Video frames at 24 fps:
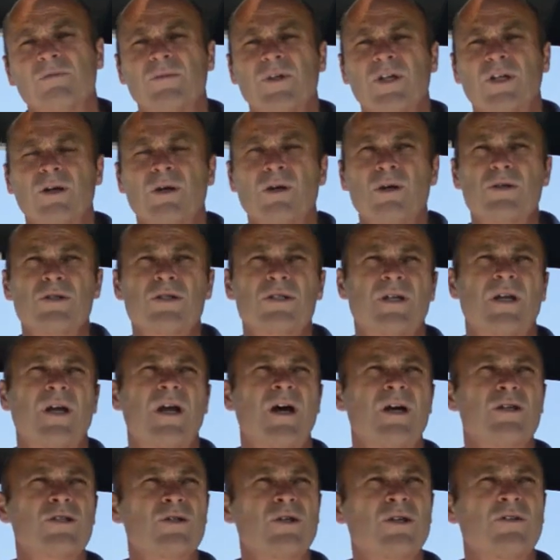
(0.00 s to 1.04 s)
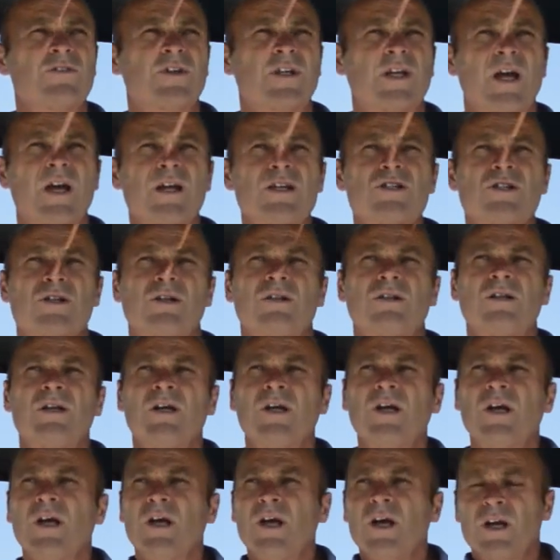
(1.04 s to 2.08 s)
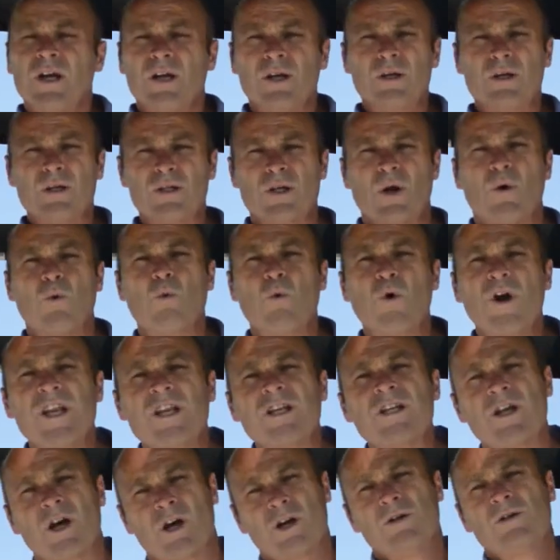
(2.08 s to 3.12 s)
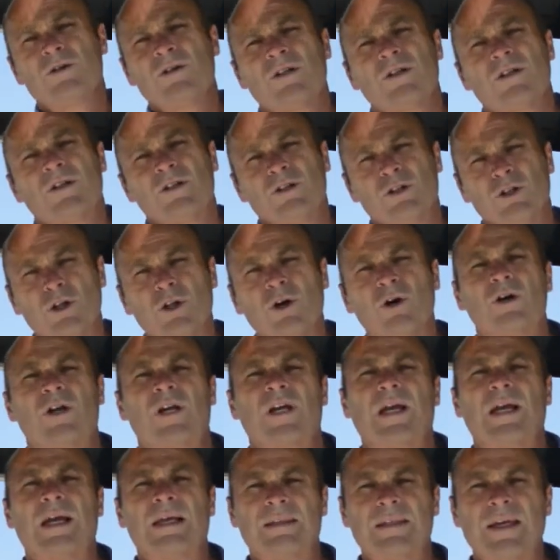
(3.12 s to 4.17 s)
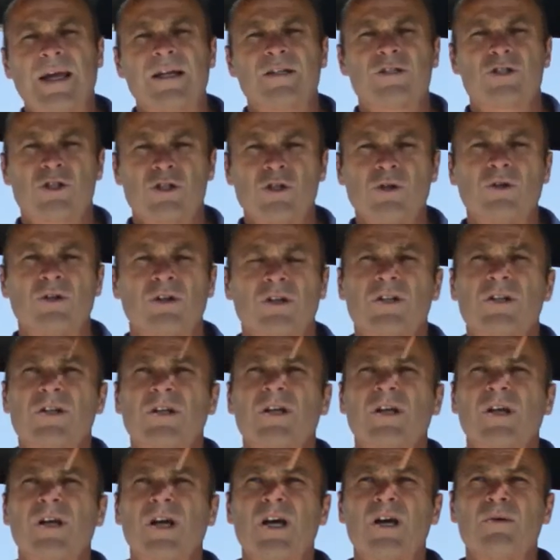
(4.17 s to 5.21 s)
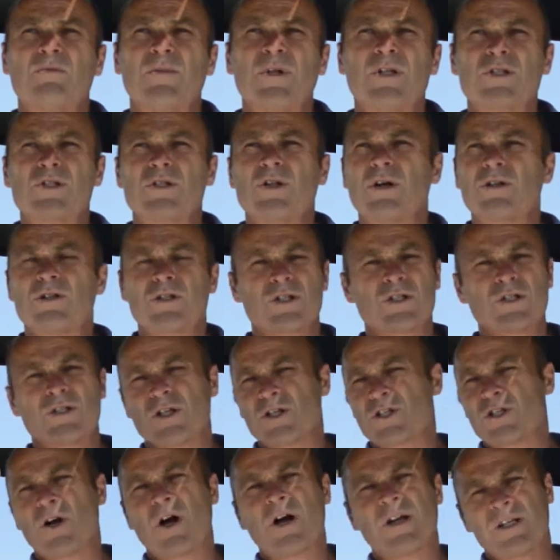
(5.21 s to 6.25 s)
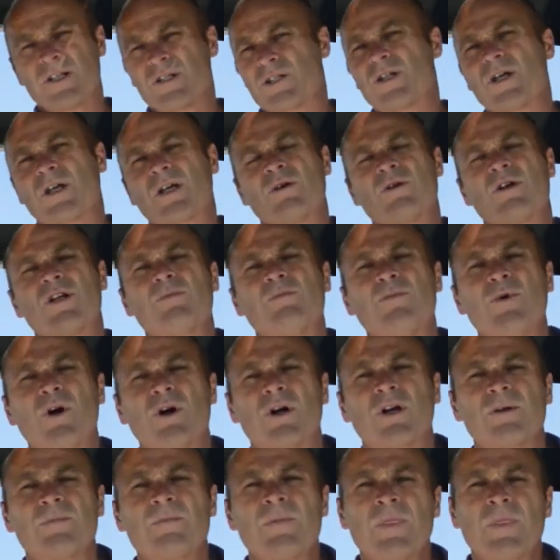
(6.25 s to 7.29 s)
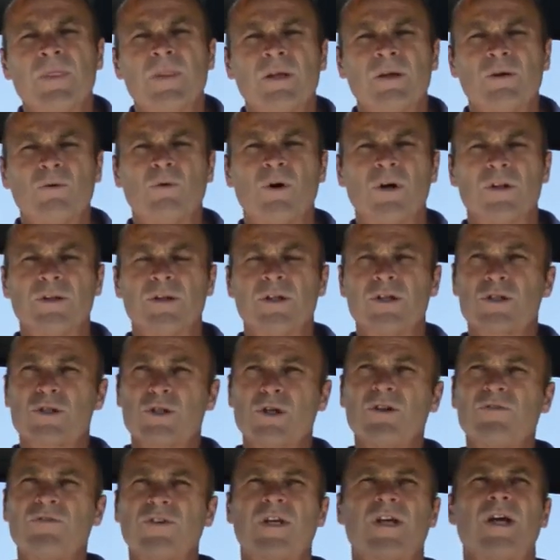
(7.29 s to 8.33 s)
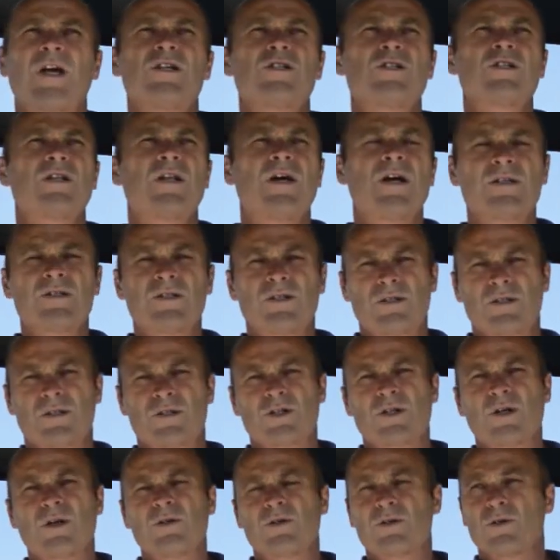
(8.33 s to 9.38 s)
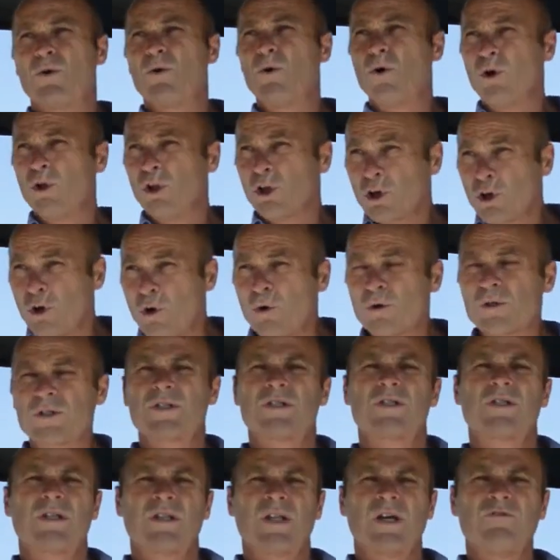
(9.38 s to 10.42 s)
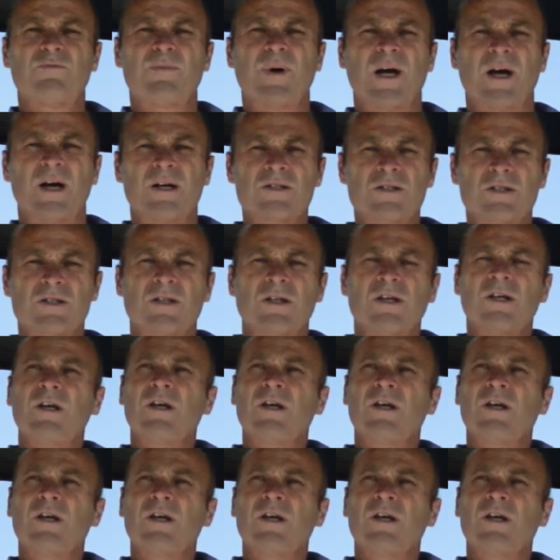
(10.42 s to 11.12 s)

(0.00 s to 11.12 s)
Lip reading: because our certification is a window look at that student. It's not just a shiny sticker in a book. What the certification does is it shows all the courses that they've passed.